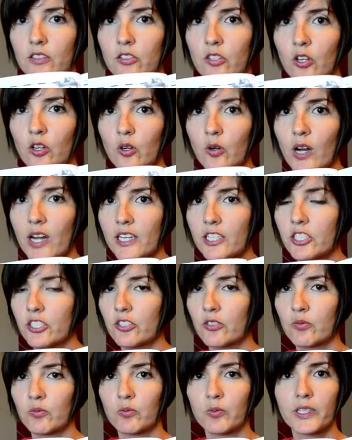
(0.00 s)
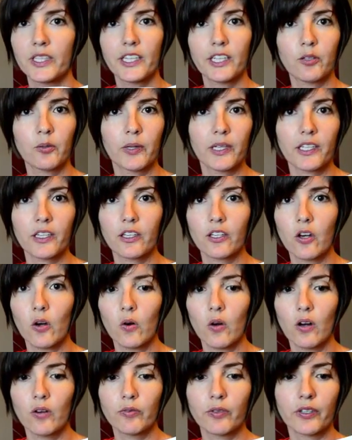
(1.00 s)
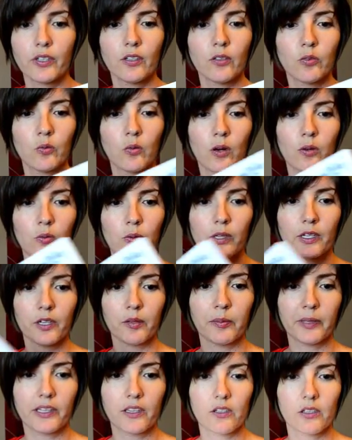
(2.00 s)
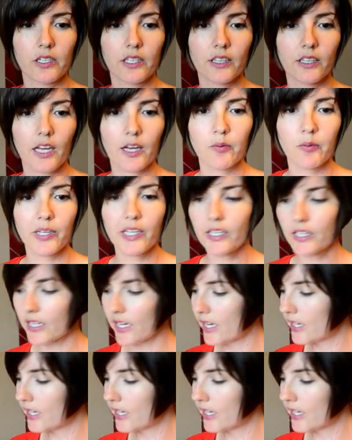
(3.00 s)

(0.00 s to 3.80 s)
So I just really quick go over what we're going to be learning that week,